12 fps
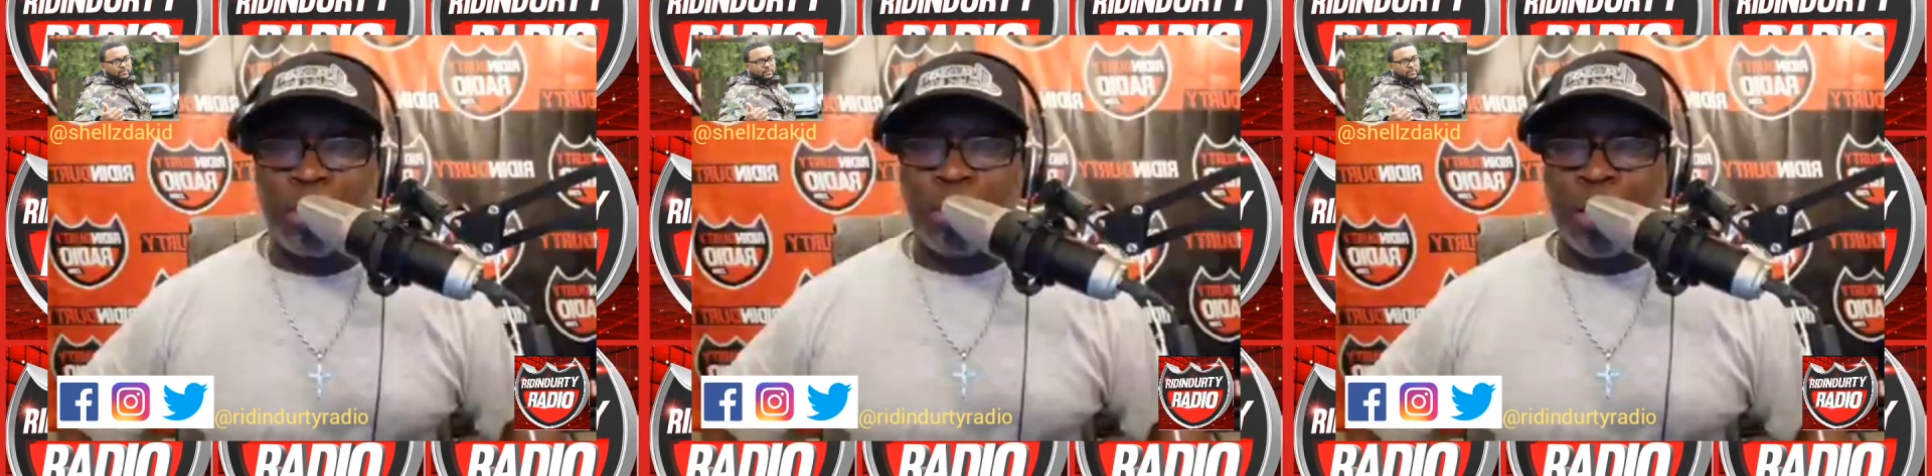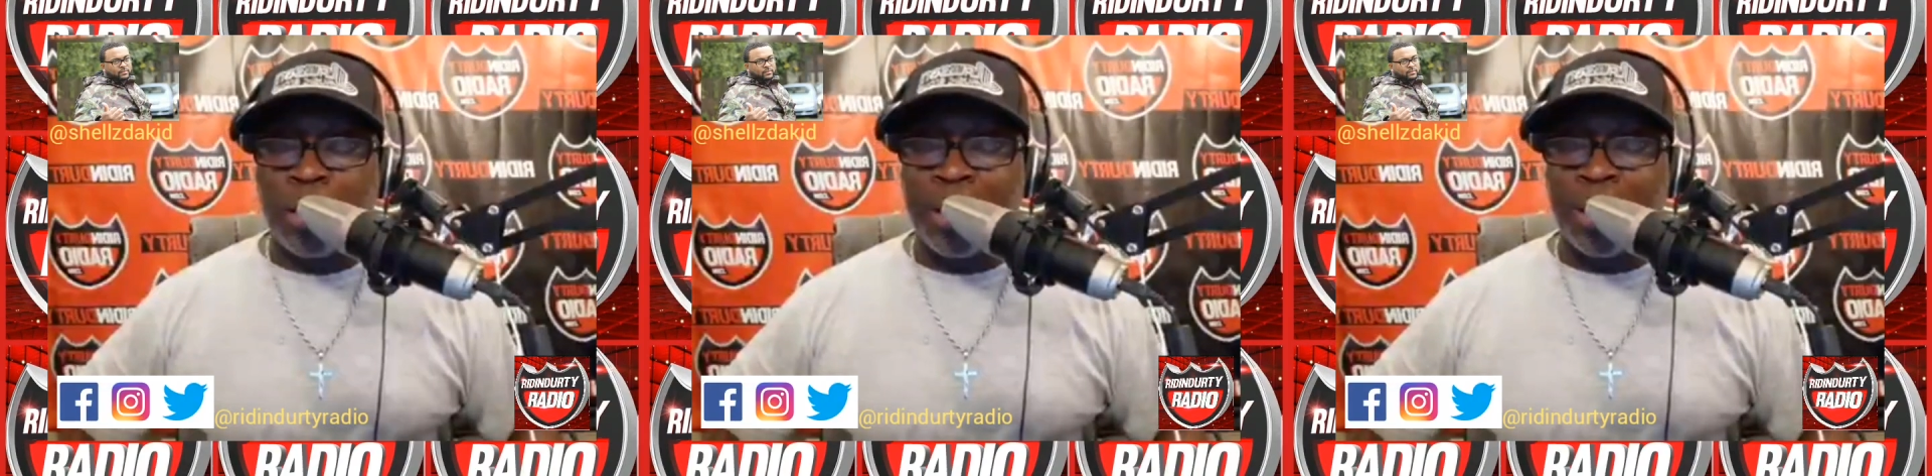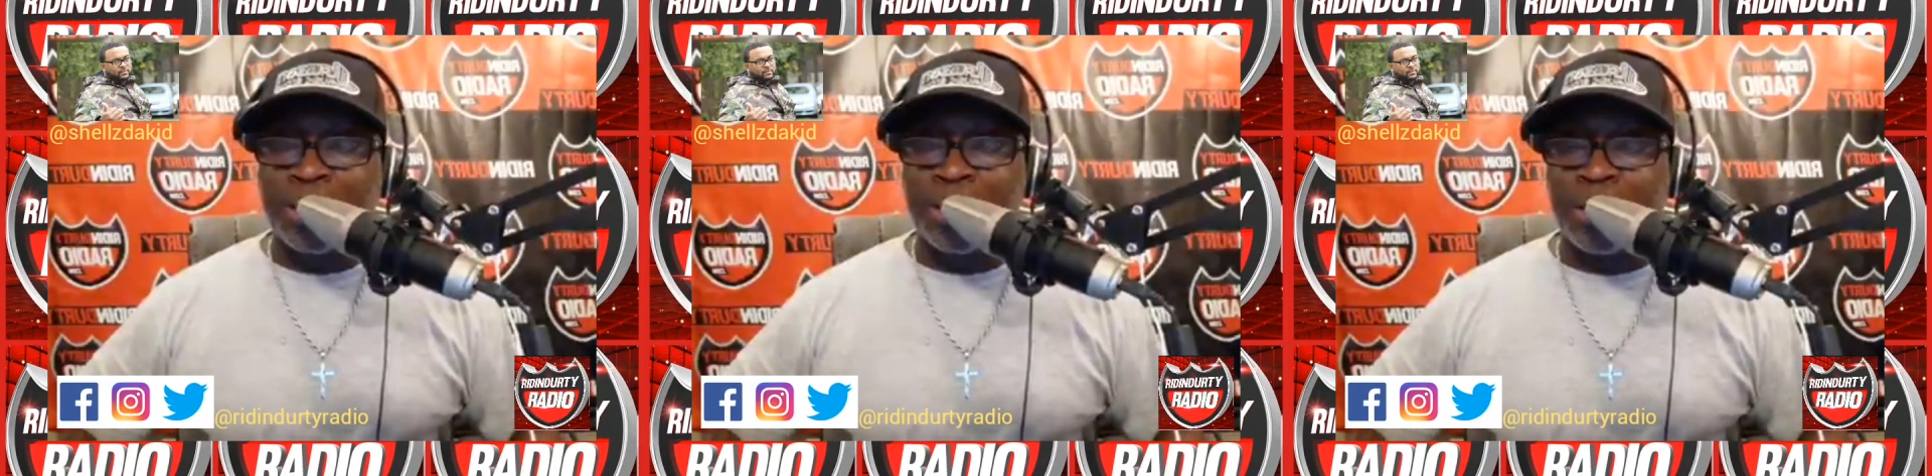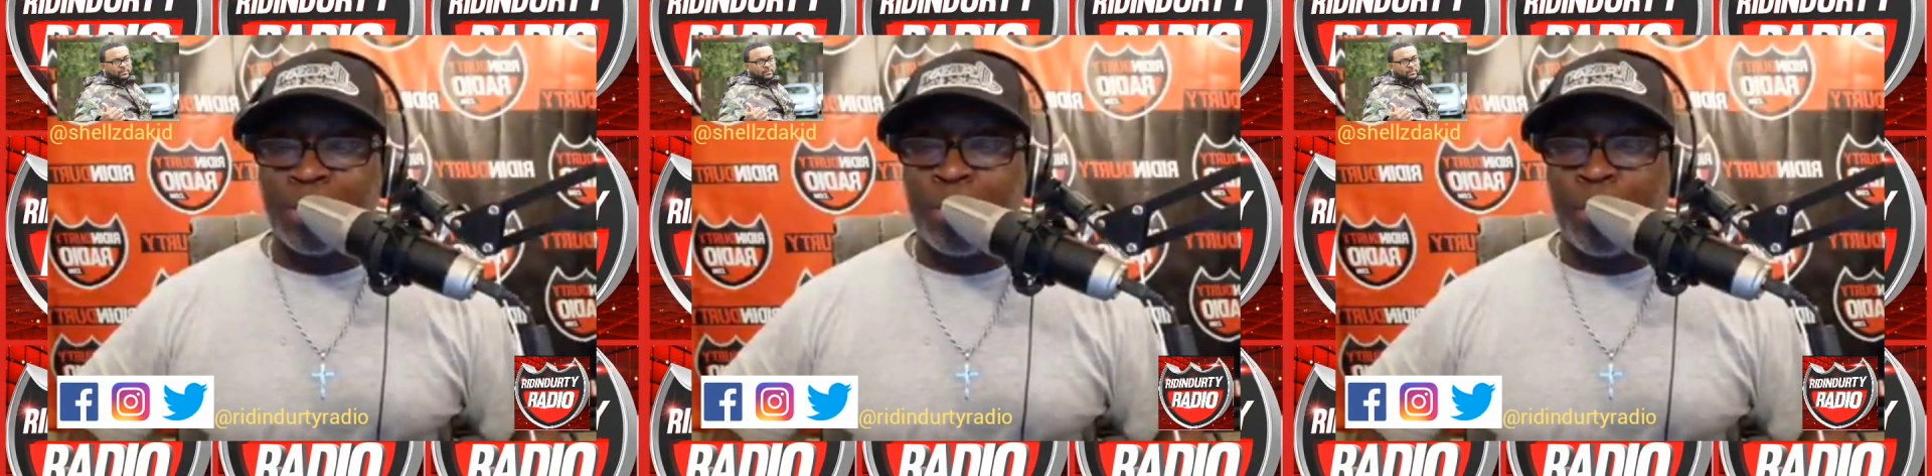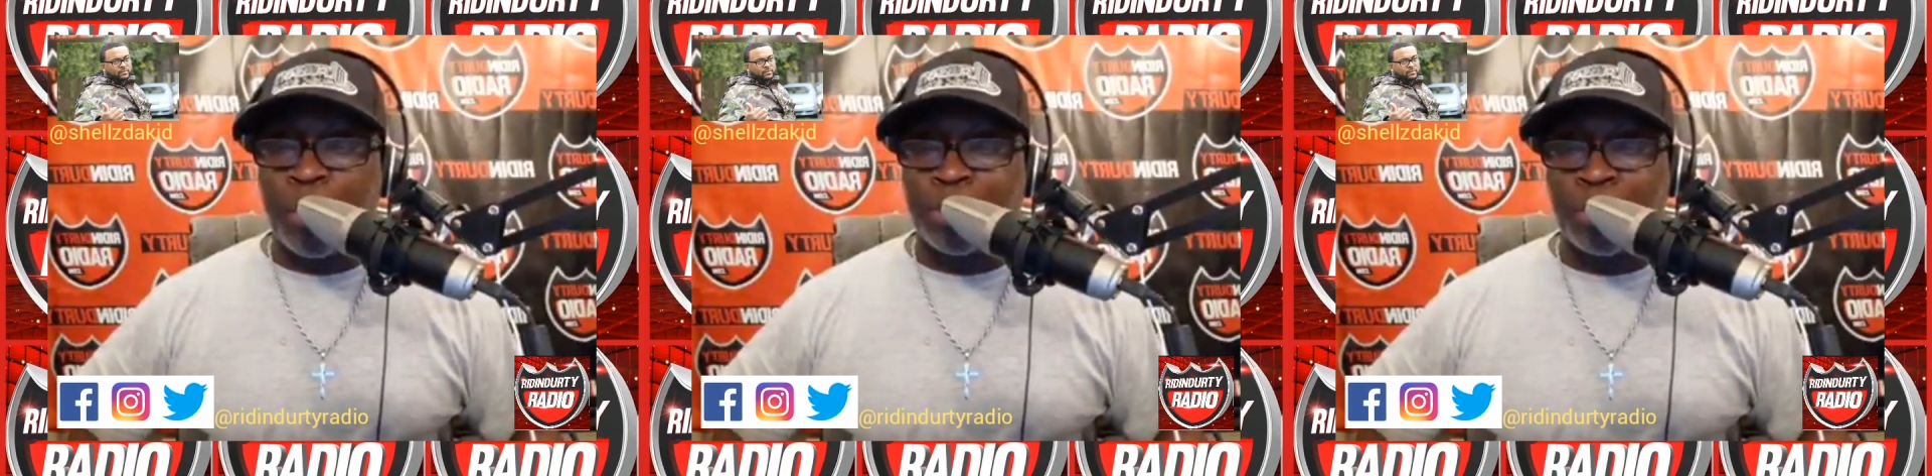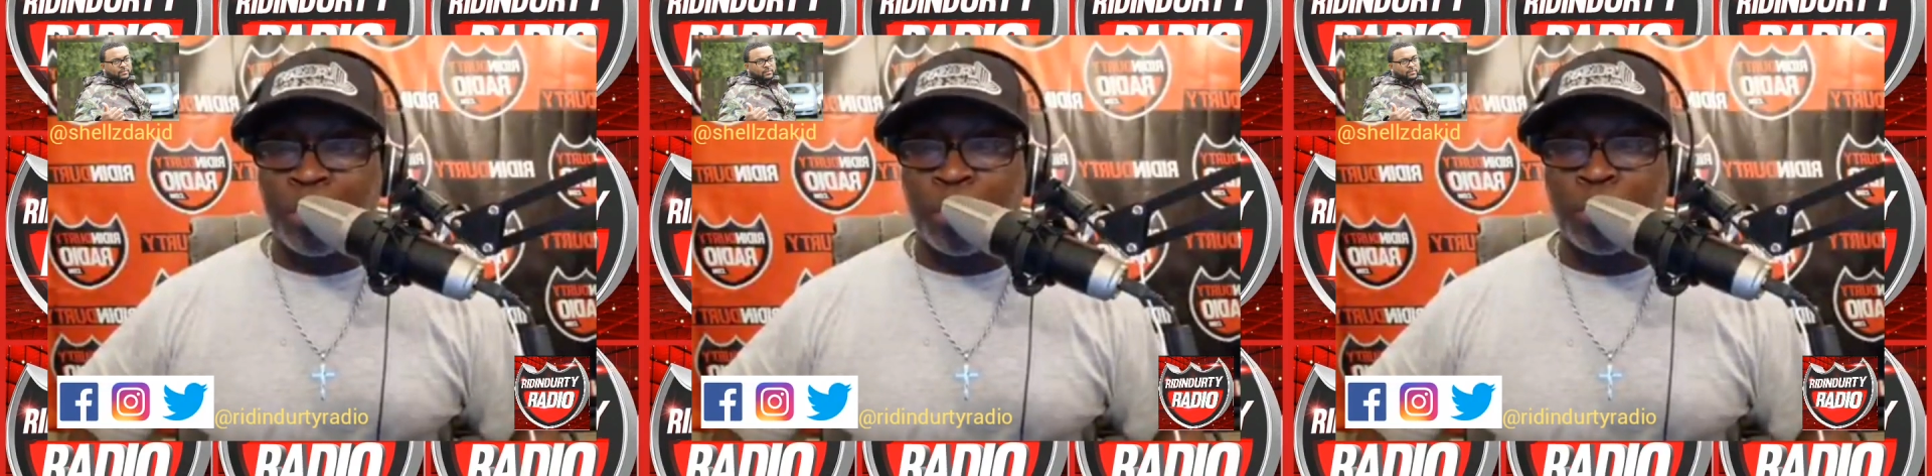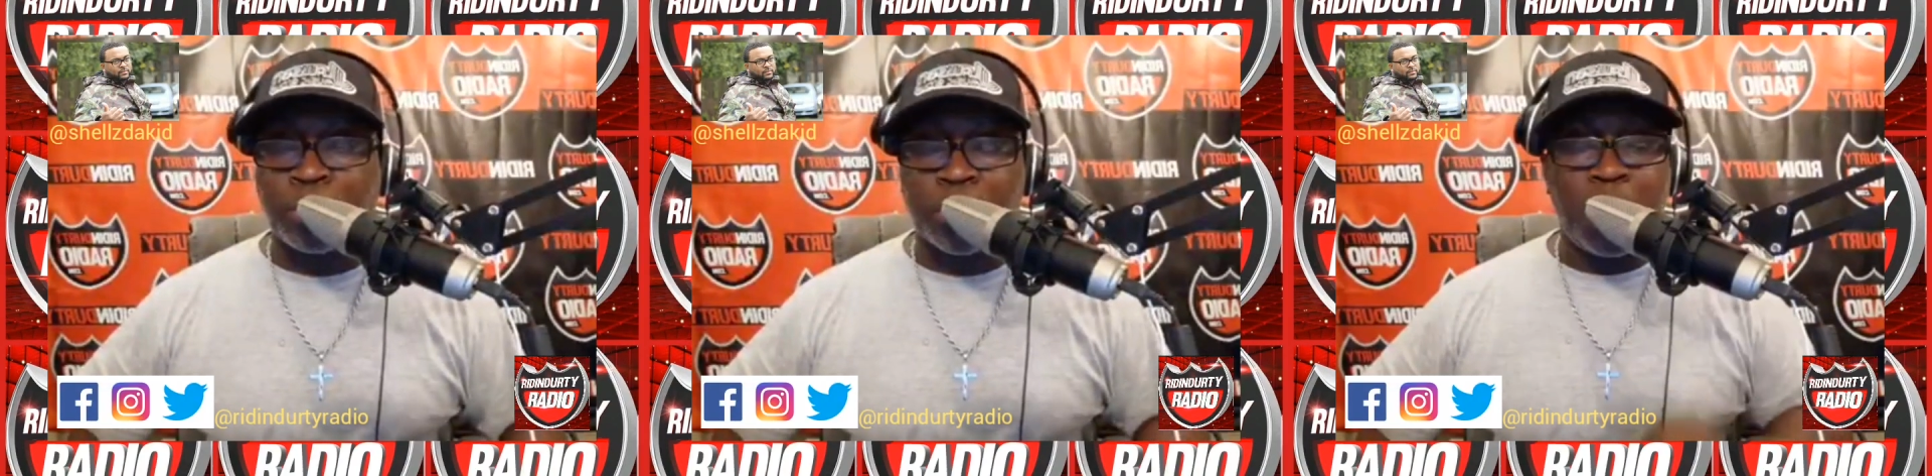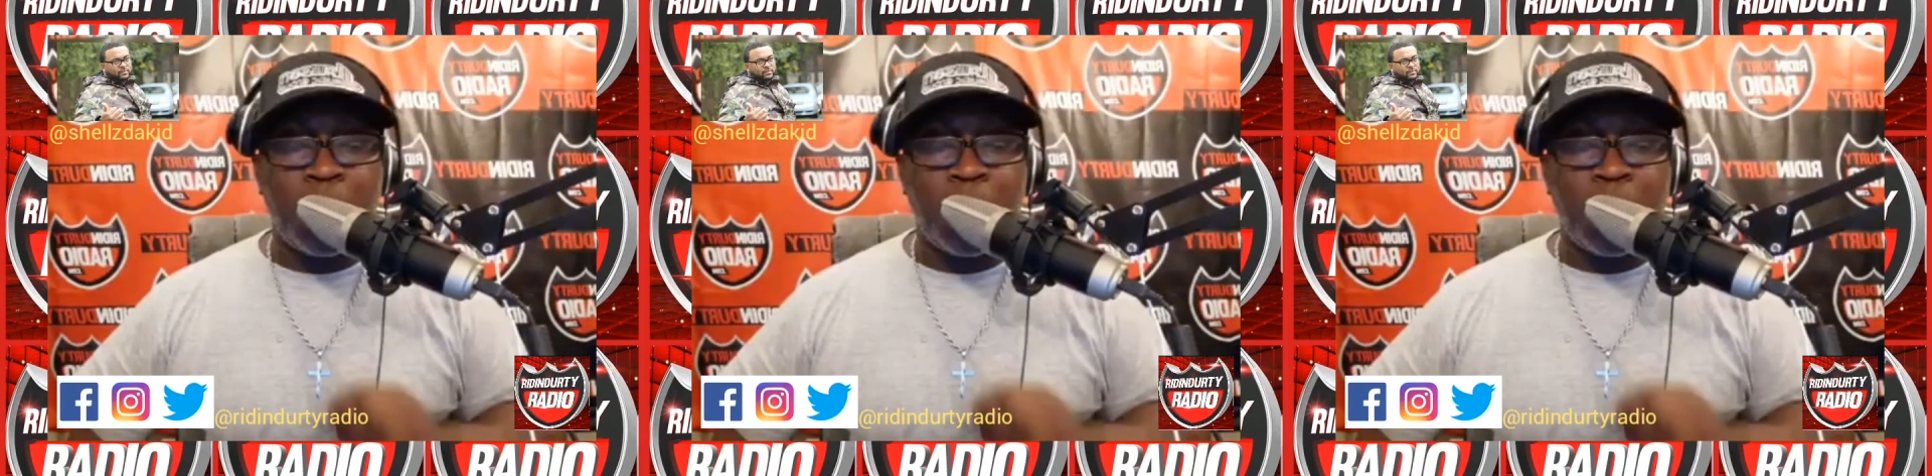And ladies and gentlemen, boys and girls,